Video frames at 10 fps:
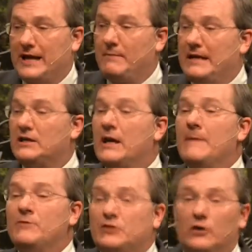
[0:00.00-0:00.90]
That means
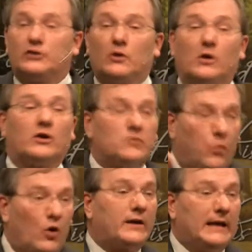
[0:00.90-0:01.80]
social workers
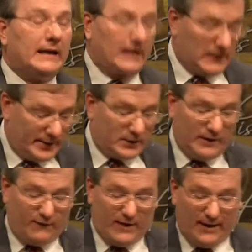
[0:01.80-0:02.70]
working in a clinical
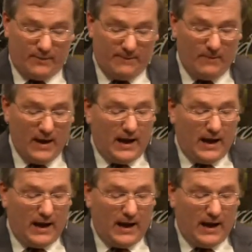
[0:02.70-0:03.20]
environment,